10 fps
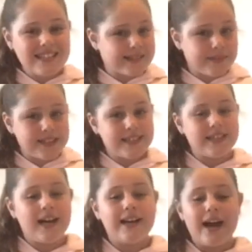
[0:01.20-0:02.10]
it's me
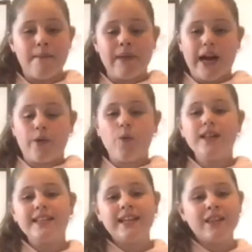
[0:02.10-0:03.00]
Giselle and I'm back
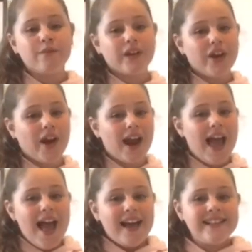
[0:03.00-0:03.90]
with another video,
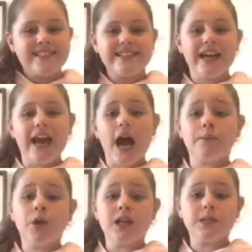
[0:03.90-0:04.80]
and today
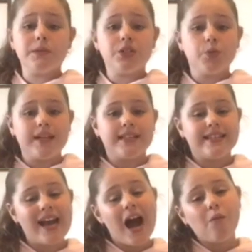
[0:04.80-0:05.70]
I'm going to be doing
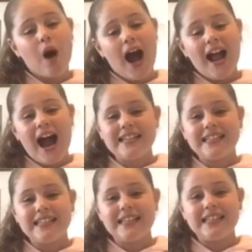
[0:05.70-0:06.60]

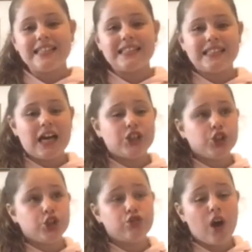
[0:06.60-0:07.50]
DIY ideas
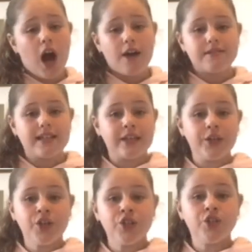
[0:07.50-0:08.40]
crafts that
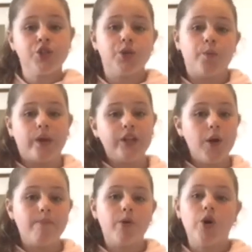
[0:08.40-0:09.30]
you can do when
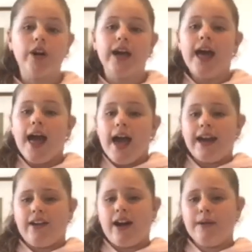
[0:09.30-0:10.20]
you're bored.
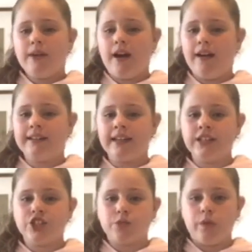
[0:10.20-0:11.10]
And I'm currently
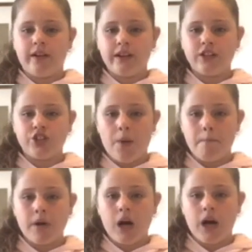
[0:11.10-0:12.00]
just wearing a
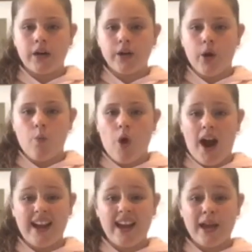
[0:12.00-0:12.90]
jumper. I don't know
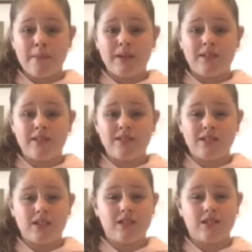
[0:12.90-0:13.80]
why I am because
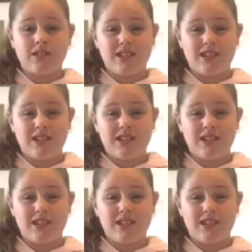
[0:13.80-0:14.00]
it's